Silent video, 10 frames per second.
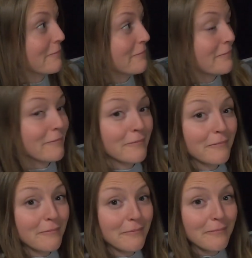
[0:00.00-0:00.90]

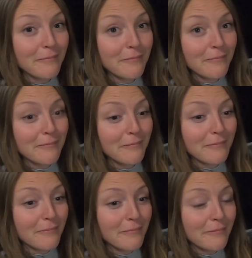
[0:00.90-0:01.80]

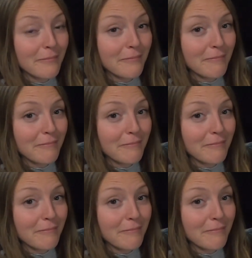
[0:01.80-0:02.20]
(silent)